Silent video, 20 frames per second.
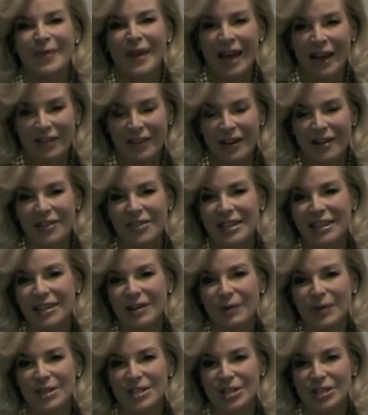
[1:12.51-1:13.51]
Another thing
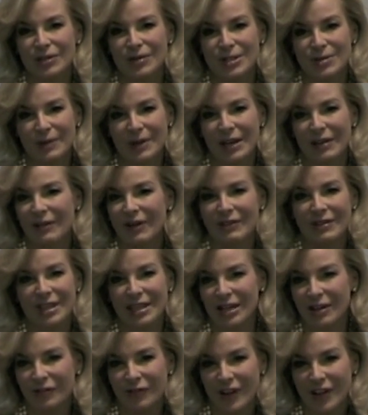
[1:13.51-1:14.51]
that we do is we give
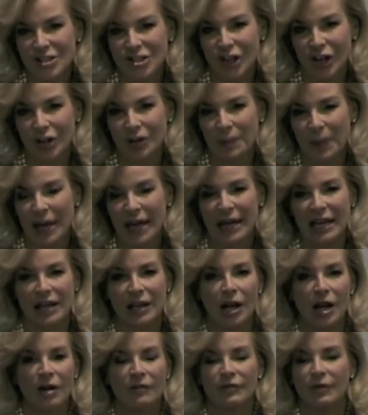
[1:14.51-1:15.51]
everything a fresh coat of
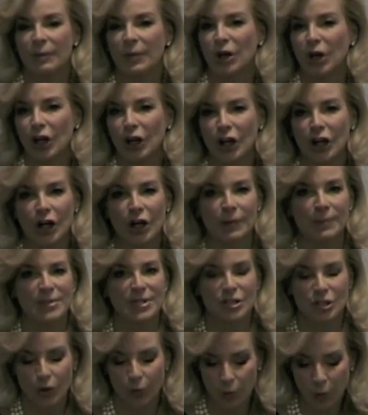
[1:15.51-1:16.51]
paint from
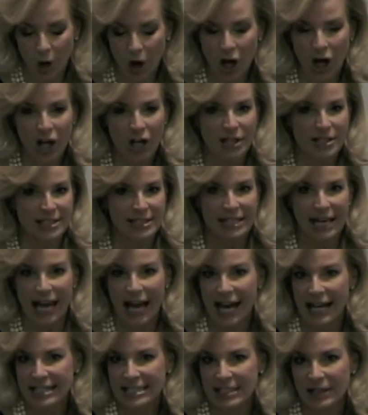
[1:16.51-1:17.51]
curbs to walls to
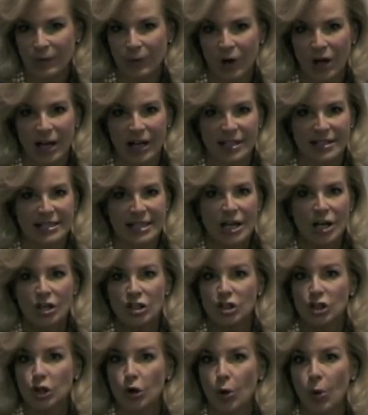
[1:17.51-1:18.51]
accent walls,
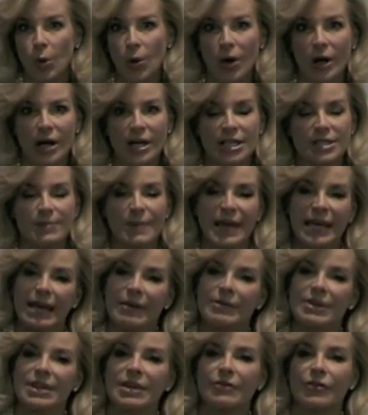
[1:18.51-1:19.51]
doors, make
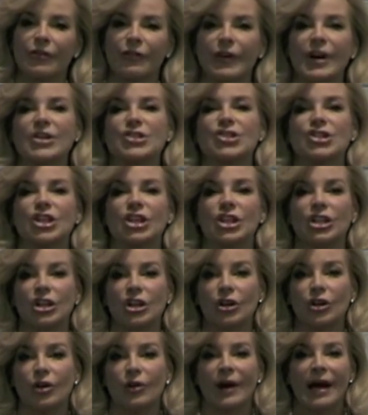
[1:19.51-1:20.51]
everything fresh and
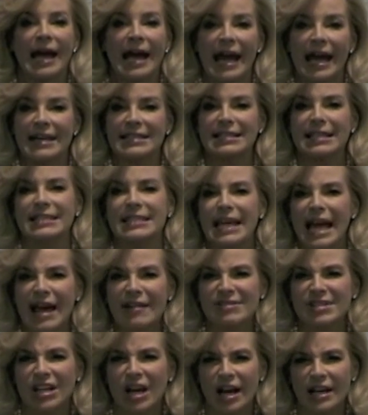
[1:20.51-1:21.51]
new. It doesn't
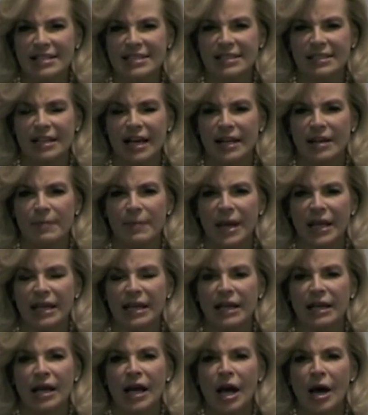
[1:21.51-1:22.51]
have to cost a lot of
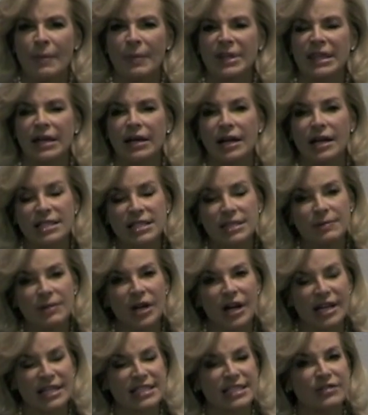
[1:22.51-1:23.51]
money, but that customer
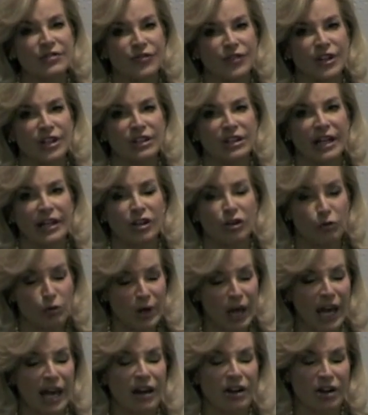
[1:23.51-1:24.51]
has to feel like you
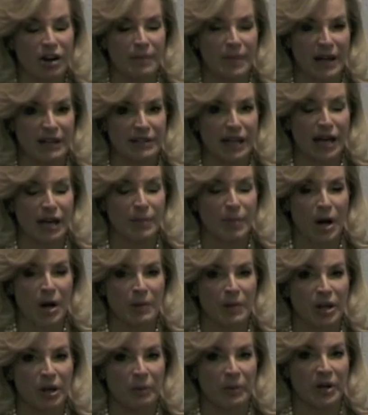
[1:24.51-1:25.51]
care about that
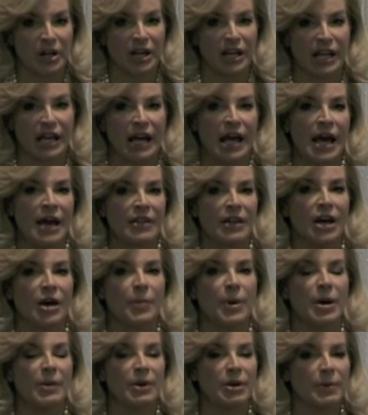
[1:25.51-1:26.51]
apartment community. That
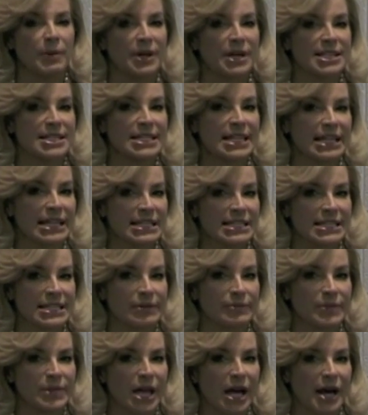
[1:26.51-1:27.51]
apartment community is getting
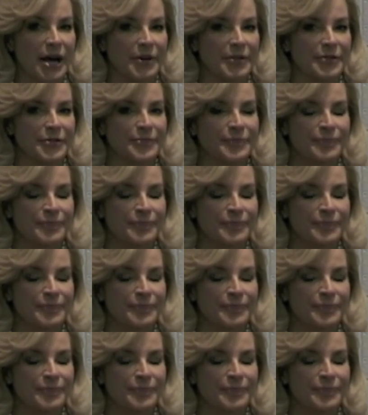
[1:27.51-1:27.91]
some love.